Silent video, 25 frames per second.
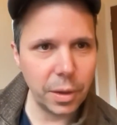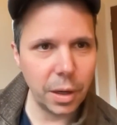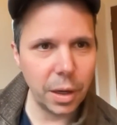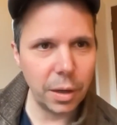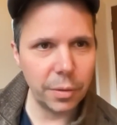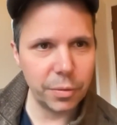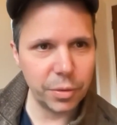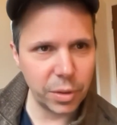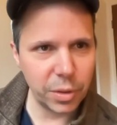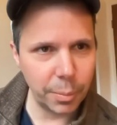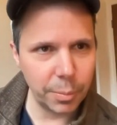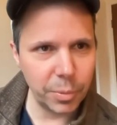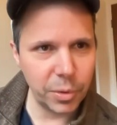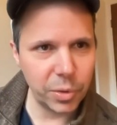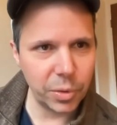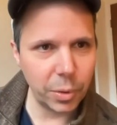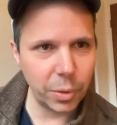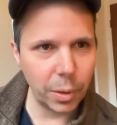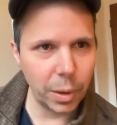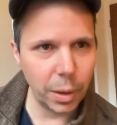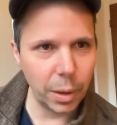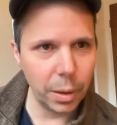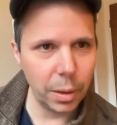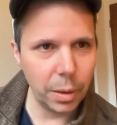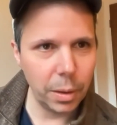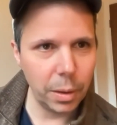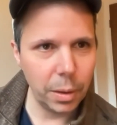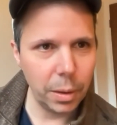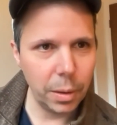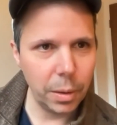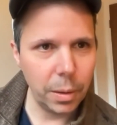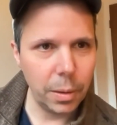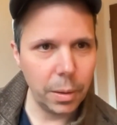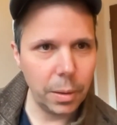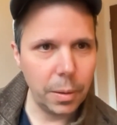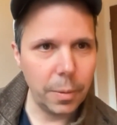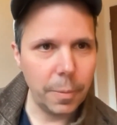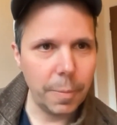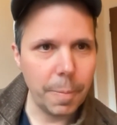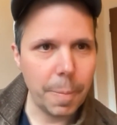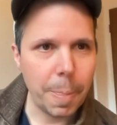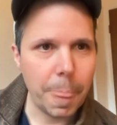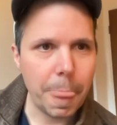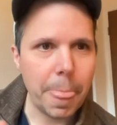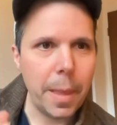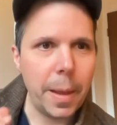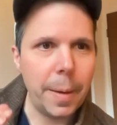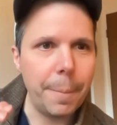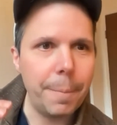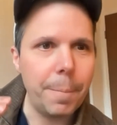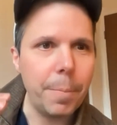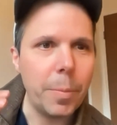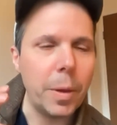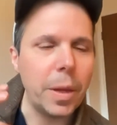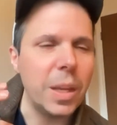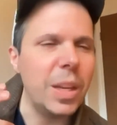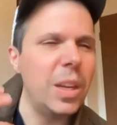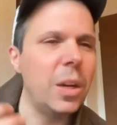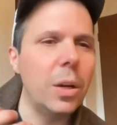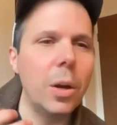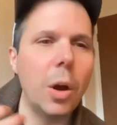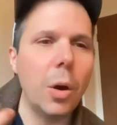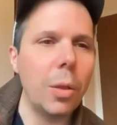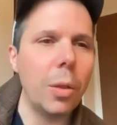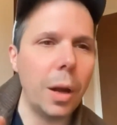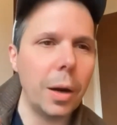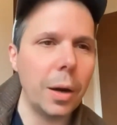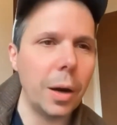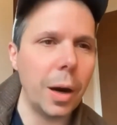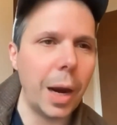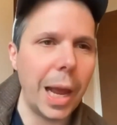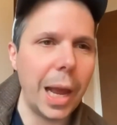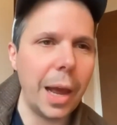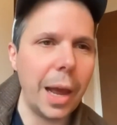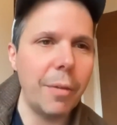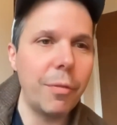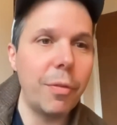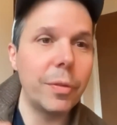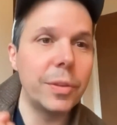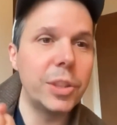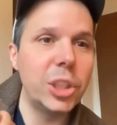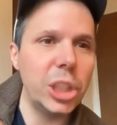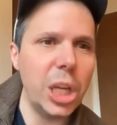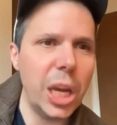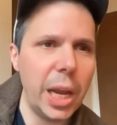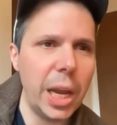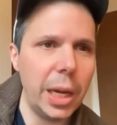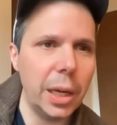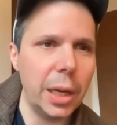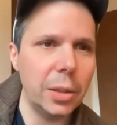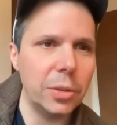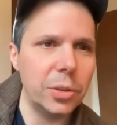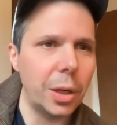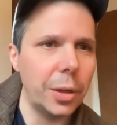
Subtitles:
of some sort, you no longer have change.